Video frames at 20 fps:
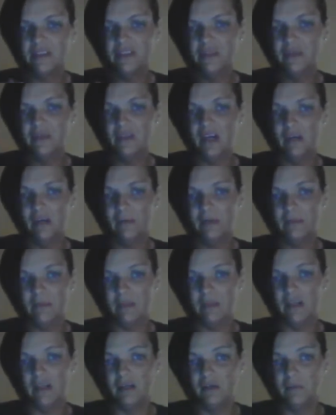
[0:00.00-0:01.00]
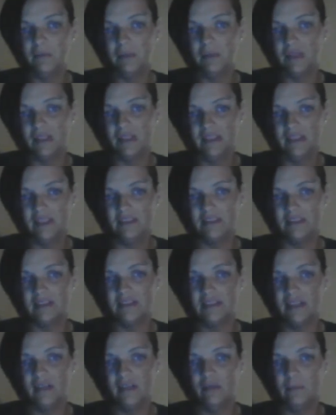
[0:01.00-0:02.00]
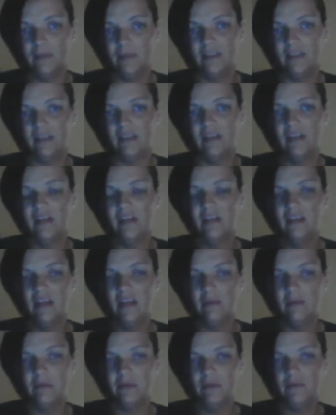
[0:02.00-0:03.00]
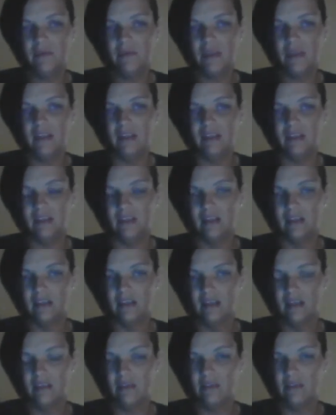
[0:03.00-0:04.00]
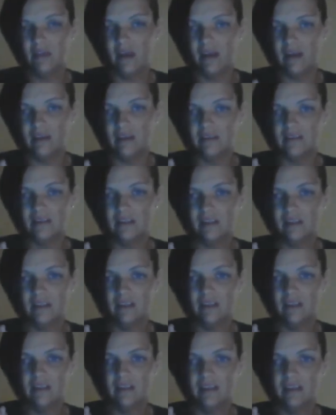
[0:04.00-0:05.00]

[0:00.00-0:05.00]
But you comment below, please, and tell me if you think that